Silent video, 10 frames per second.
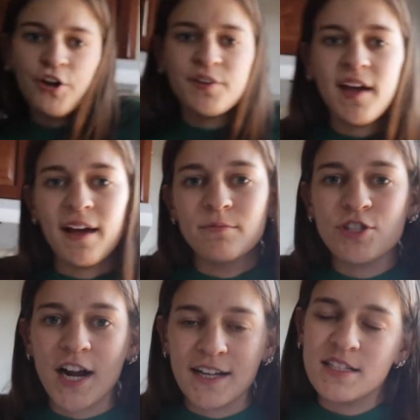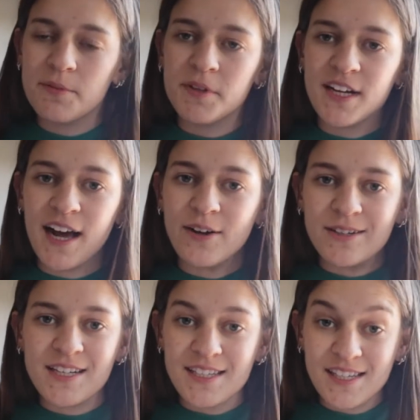Okay, I'm trying something
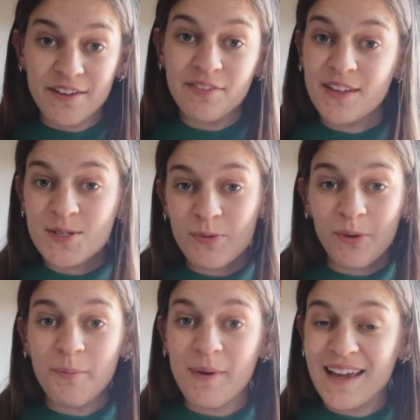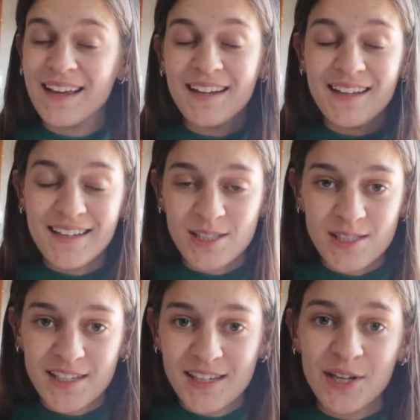out to see if this will make it
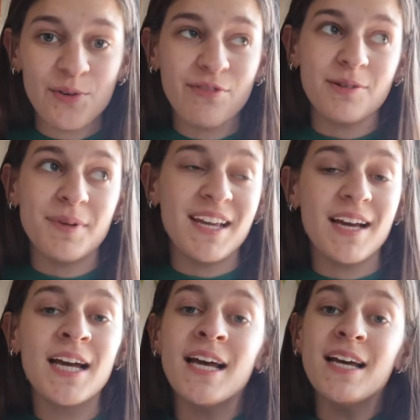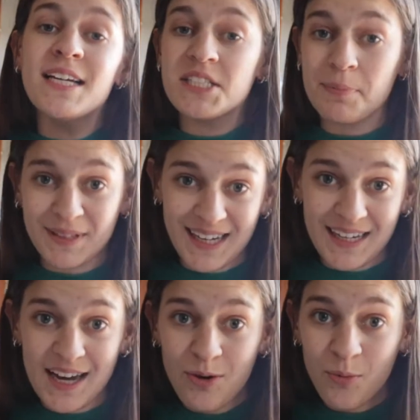easy for me to
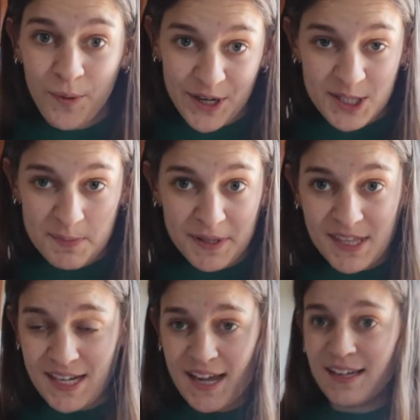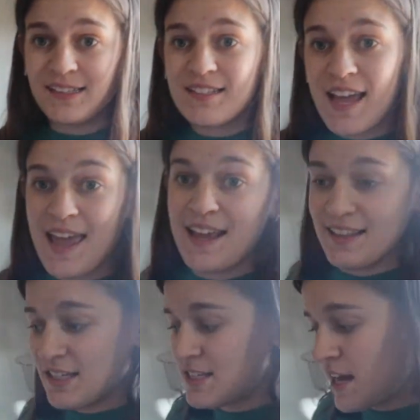plan out where to put the nail to
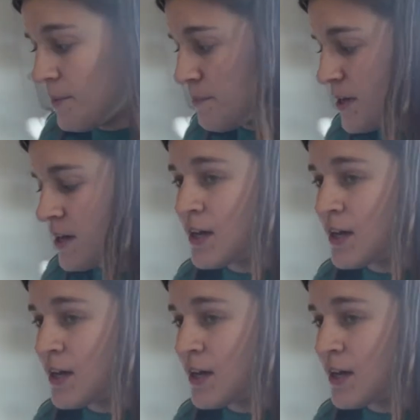hang this up.